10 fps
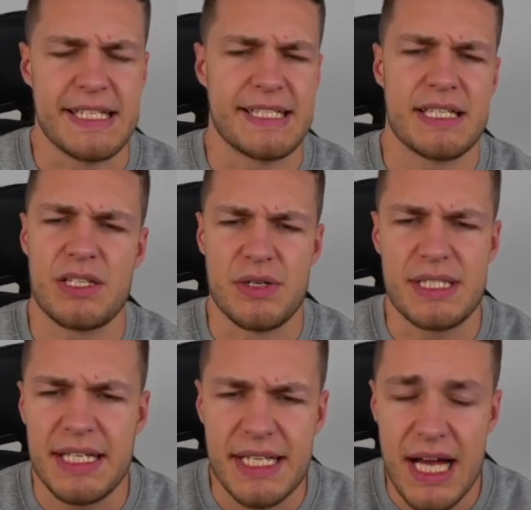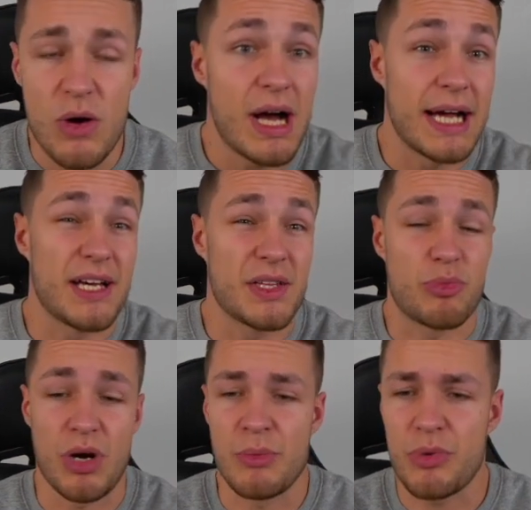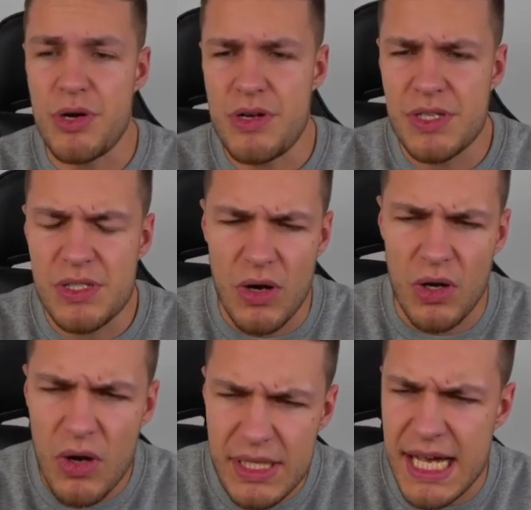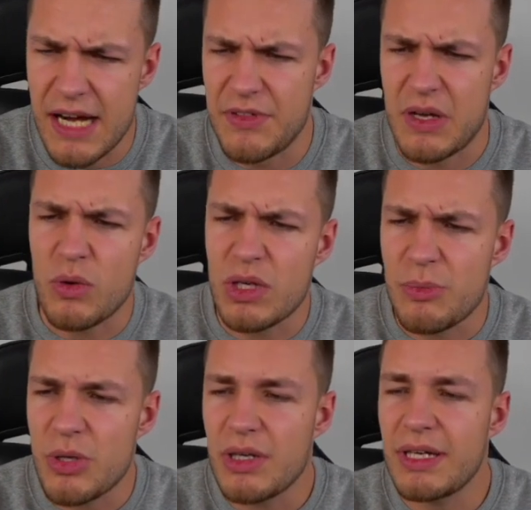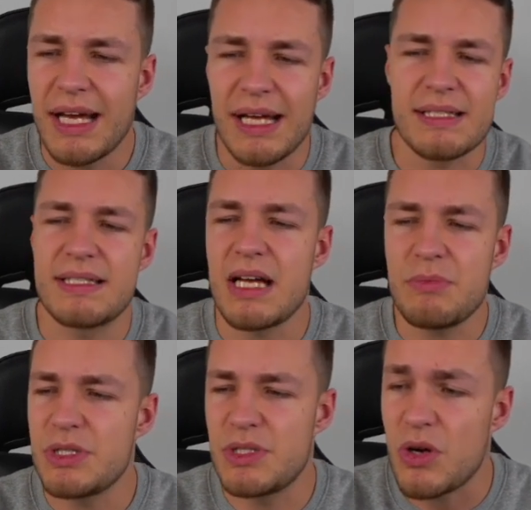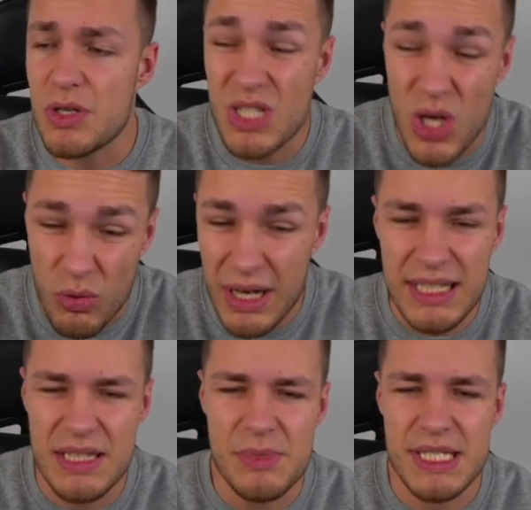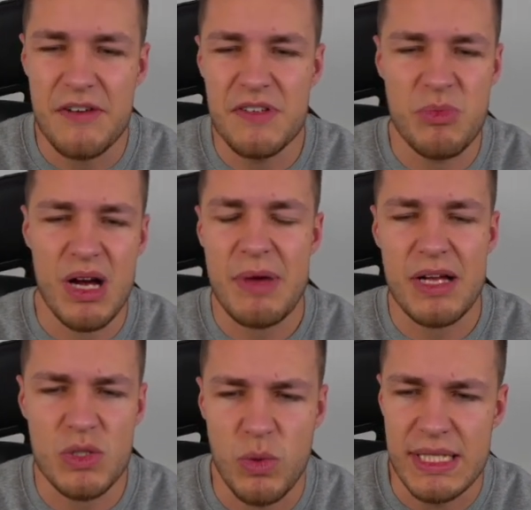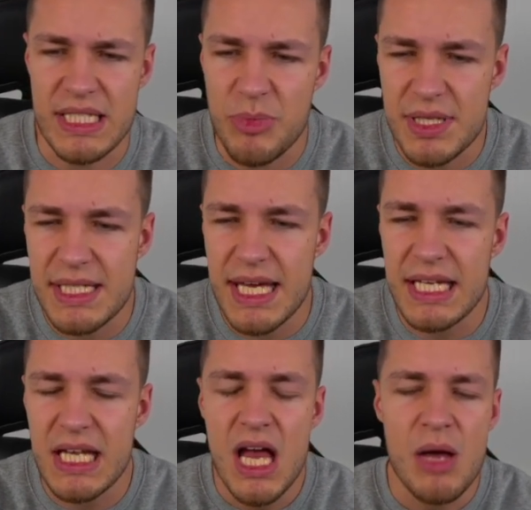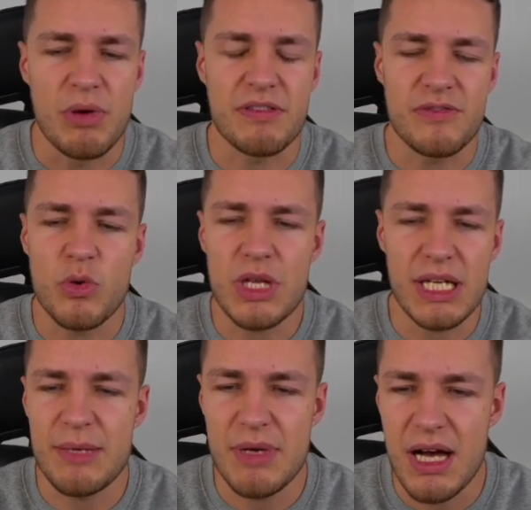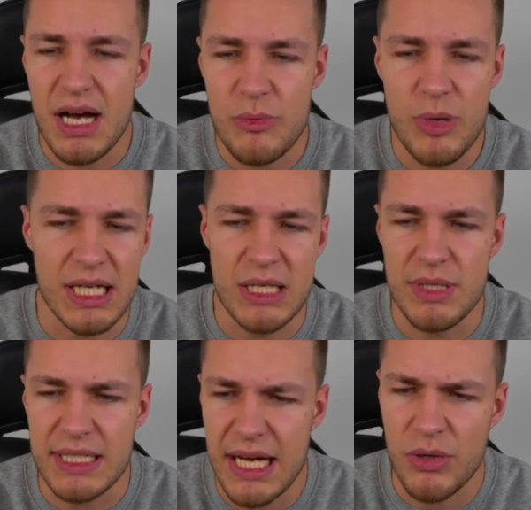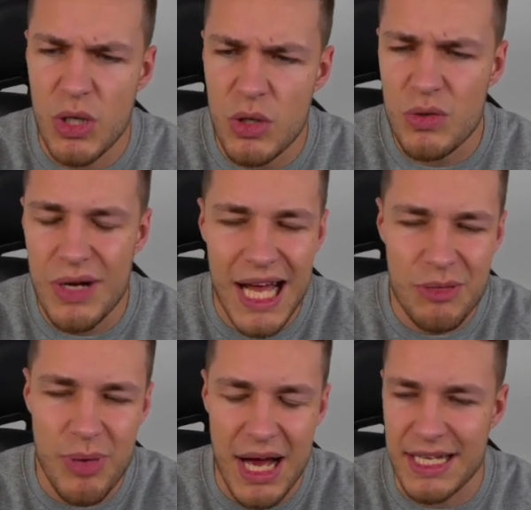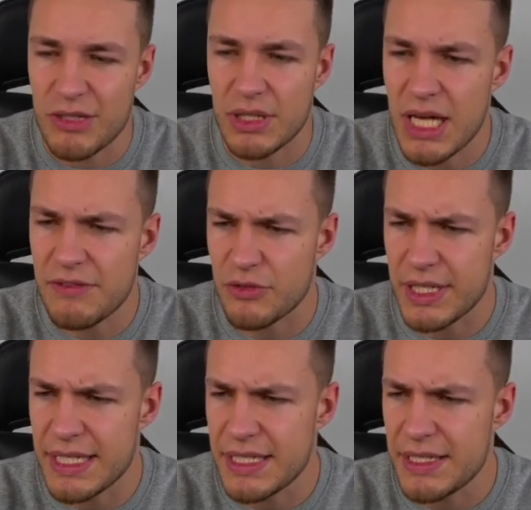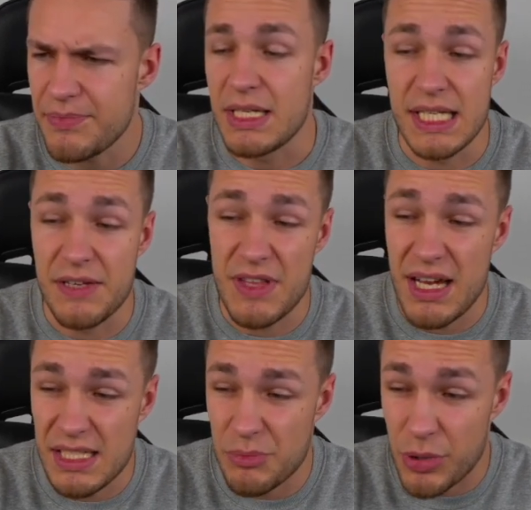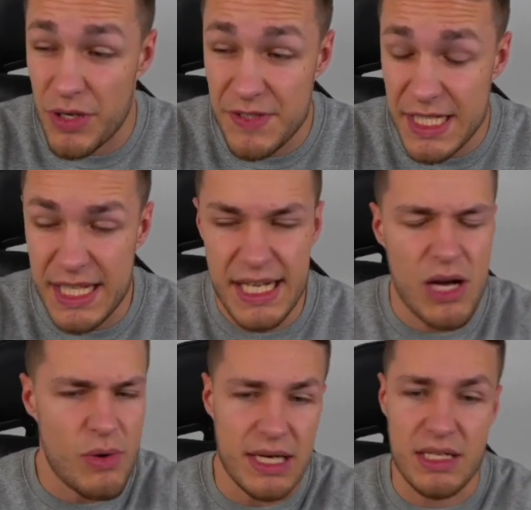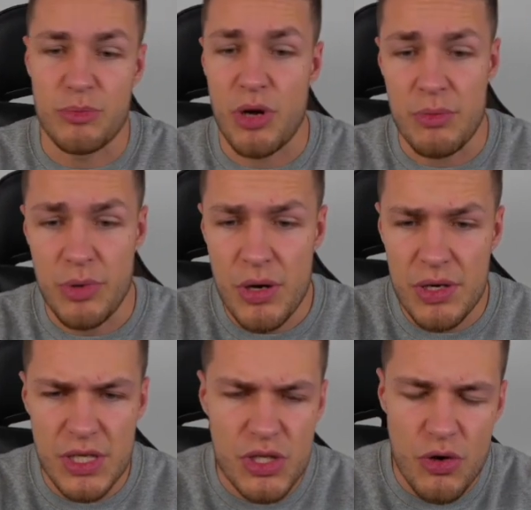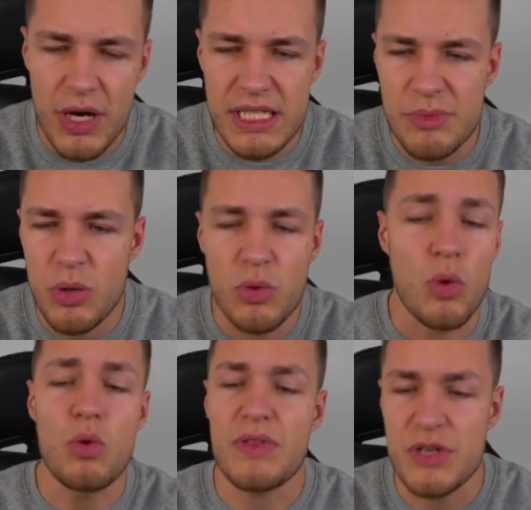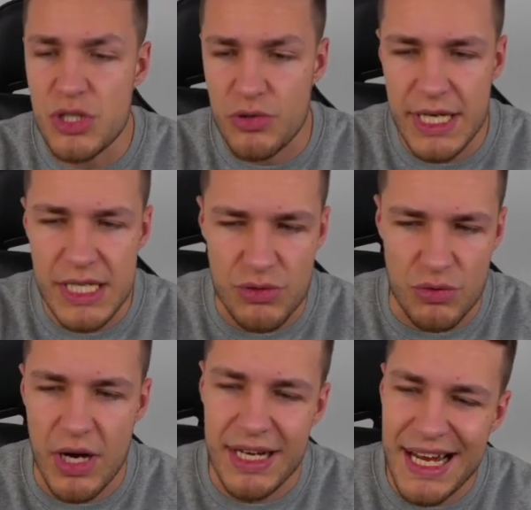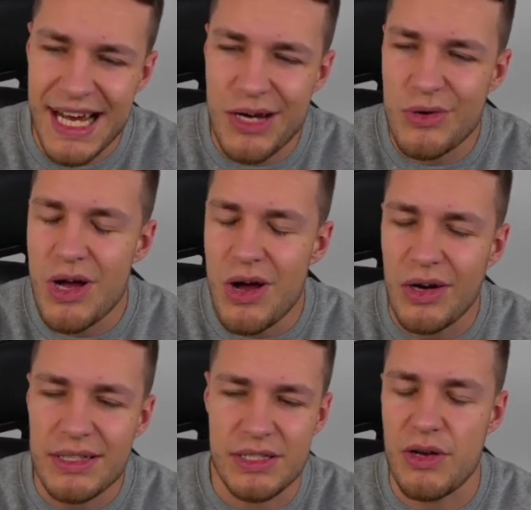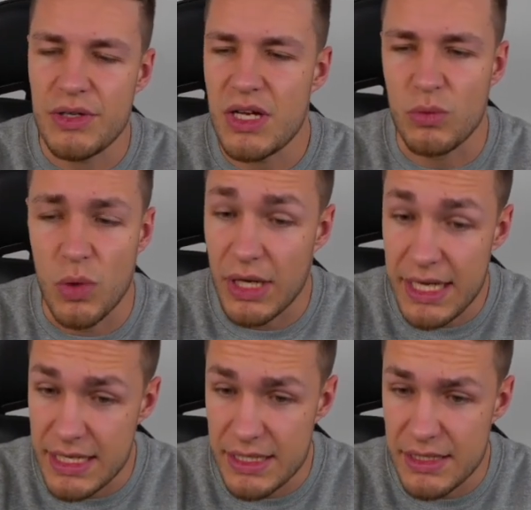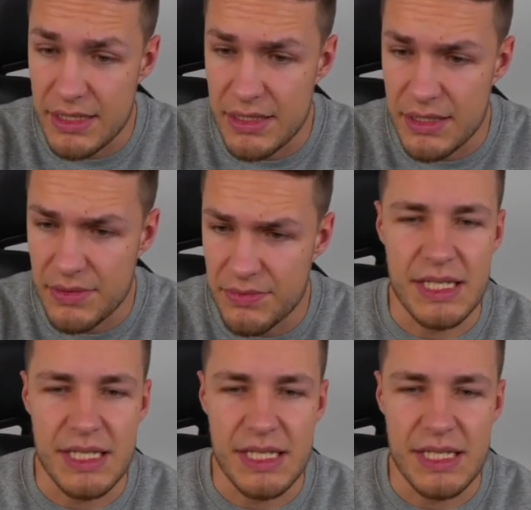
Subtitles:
It says so Citadel and other prime brokers got locked out of their order book and some stocks corrected themselves by about 20% before the limit up, limit down halt and panic recovery. He said if that isn't proof Citadel and other prime brokers are trying to pull all of the strings right now, I don't know what is.